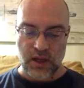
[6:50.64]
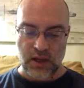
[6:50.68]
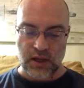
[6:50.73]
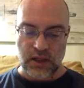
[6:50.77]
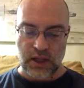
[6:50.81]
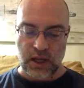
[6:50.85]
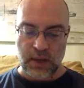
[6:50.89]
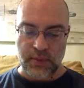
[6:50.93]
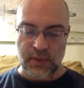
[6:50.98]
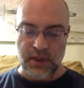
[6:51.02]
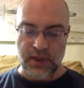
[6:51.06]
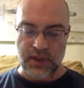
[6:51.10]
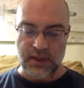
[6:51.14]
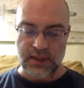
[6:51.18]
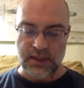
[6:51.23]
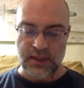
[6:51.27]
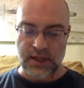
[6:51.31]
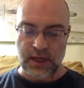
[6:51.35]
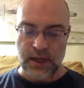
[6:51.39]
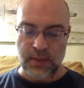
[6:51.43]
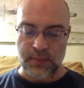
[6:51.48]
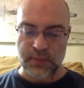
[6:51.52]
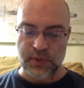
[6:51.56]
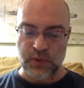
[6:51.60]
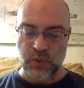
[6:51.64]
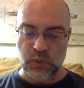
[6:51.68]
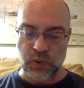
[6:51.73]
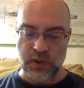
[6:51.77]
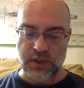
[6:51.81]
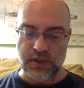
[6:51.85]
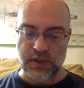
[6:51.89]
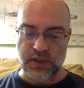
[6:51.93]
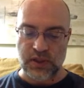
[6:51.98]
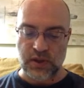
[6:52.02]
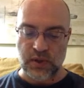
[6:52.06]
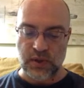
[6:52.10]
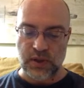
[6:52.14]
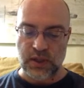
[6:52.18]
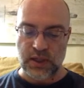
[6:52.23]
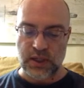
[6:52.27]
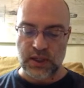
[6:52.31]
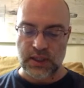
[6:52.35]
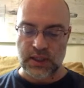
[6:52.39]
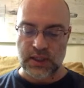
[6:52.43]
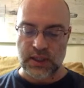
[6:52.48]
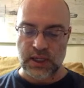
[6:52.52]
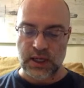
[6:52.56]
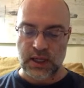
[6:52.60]
Climbing the steps one stone at
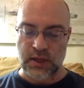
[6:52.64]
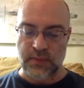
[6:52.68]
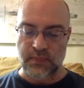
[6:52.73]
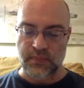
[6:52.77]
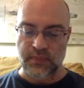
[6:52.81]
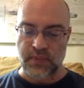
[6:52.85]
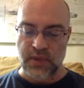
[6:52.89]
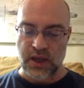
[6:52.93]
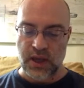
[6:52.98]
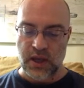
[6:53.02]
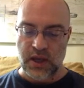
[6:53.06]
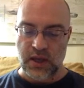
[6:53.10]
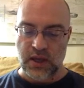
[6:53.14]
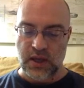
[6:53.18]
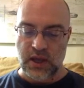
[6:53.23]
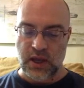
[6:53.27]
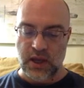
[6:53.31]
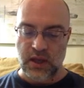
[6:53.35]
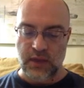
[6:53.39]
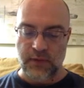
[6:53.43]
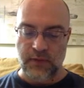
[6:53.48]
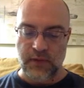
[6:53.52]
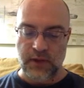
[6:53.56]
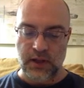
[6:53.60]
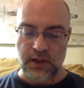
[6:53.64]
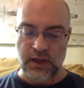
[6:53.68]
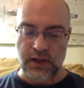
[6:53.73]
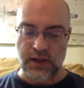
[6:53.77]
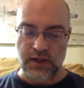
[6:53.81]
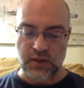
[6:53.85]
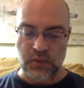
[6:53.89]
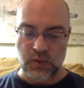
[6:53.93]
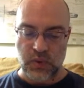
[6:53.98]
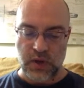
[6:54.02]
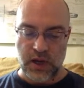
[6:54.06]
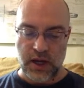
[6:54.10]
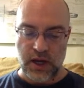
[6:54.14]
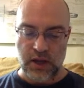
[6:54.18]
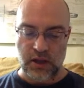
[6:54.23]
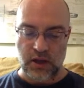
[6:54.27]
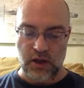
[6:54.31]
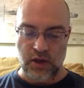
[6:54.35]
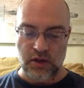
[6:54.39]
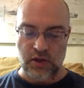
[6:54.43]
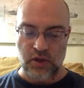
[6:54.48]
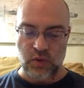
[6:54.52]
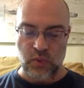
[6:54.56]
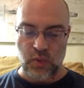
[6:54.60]
a time, Keith felt his way
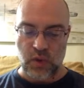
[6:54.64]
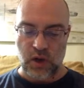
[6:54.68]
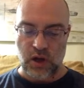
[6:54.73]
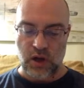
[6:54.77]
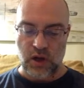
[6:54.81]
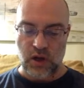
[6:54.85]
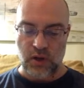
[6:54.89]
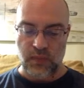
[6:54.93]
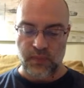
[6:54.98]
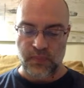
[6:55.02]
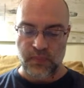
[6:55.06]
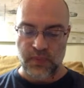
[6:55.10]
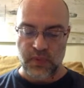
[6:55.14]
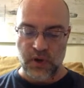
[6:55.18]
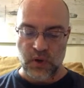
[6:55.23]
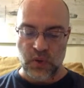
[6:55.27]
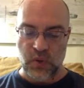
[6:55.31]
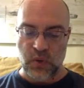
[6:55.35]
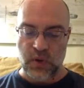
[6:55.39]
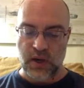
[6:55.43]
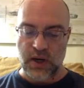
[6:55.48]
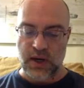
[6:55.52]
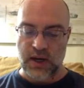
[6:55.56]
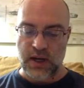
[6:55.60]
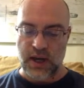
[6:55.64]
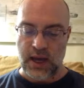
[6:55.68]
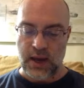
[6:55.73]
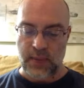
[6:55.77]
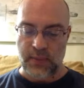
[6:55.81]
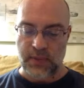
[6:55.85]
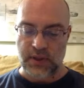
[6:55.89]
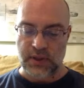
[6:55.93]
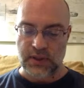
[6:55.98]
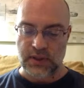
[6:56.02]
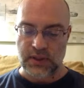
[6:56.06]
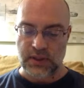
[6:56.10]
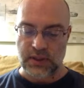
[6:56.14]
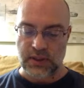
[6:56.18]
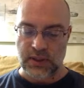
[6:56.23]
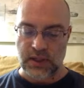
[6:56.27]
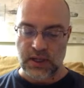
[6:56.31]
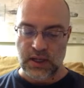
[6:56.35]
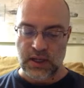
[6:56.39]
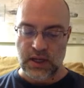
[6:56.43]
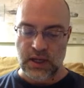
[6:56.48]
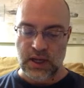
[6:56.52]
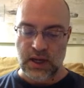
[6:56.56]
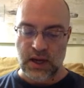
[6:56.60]
along the wall. What had happened?
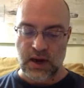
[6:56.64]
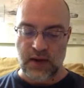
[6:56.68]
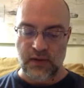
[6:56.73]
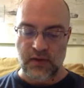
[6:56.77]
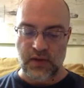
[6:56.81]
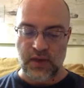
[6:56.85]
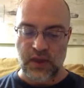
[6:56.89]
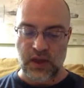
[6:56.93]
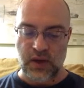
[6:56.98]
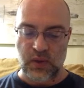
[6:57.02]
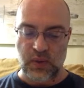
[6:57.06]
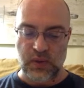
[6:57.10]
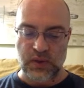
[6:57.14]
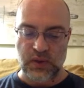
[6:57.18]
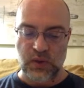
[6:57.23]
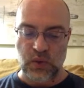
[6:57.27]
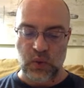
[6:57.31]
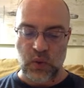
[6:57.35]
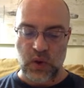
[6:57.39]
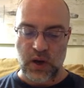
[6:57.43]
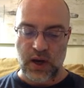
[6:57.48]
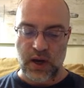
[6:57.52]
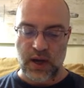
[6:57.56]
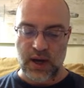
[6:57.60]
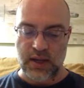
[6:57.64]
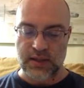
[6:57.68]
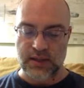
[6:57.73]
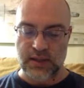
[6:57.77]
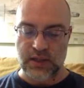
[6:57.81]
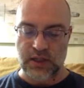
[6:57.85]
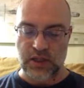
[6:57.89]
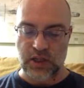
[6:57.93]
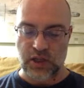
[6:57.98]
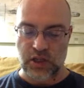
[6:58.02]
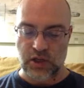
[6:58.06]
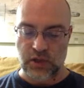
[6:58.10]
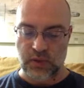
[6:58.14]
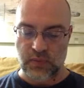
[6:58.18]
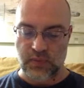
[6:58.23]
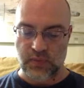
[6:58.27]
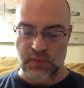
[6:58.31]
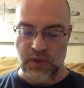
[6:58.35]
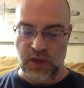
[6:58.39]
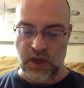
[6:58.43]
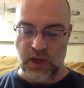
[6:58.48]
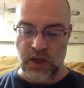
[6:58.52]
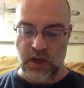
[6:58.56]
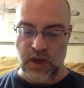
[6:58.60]
Everything was quiet as a
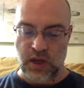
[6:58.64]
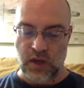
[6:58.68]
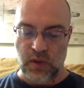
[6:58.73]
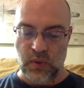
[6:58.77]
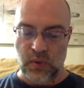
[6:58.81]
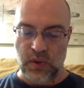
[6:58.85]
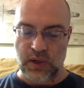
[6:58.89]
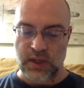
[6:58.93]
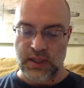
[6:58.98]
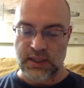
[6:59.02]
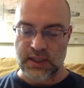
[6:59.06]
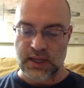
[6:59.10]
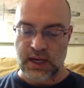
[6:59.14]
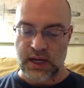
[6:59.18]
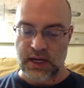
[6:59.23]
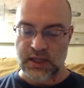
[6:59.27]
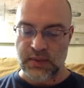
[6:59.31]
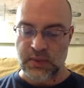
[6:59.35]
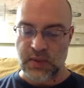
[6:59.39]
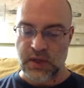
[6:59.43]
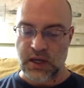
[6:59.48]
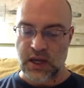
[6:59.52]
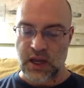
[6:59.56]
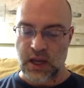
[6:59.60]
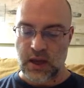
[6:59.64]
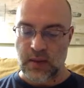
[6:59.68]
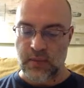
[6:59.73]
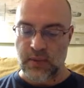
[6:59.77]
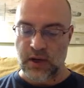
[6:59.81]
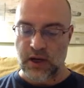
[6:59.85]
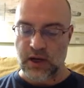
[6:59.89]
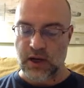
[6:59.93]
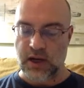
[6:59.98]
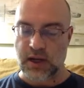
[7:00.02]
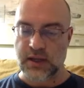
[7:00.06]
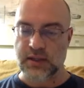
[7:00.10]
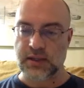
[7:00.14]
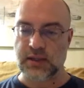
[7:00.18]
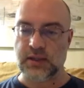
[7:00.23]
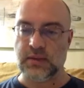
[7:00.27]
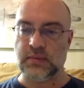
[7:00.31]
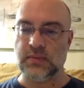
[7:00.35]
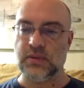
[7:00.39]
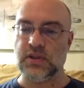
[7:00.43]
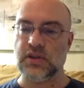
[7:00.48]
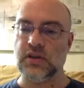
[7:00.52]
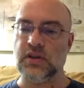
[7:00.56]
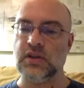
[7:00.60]
tomb. When his eyes became
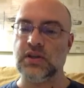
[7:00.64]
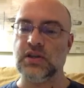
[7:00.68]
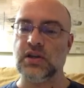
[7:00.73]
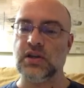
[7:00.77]
accustomed to the